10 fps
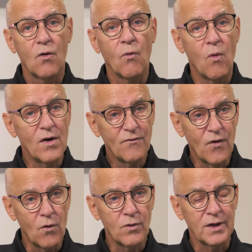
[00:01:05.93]
one
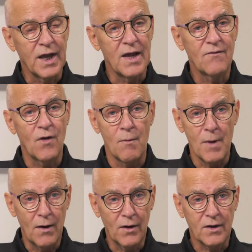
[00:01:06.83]
vote gave
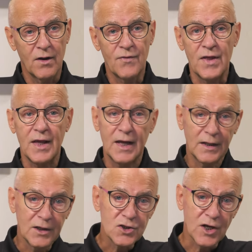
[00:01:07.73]
America the
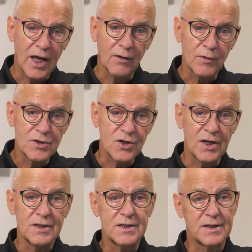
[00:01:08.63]
English language
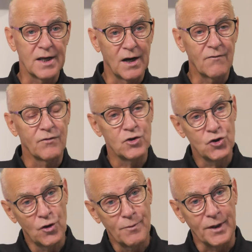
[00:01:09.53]
instead of
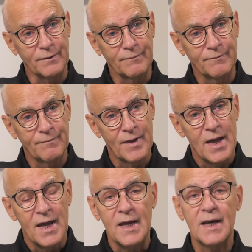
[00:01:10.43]
German.
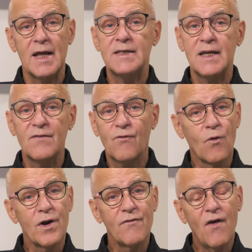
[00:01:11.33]
In
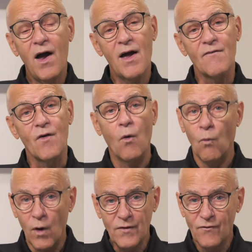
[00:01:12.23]
1845,
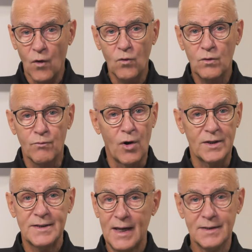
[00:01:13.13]
one vote
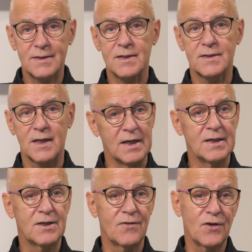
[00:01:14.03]
brought Texas
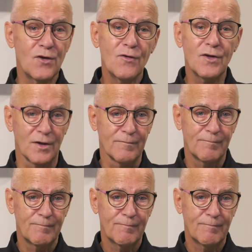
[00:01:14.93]
into the Union.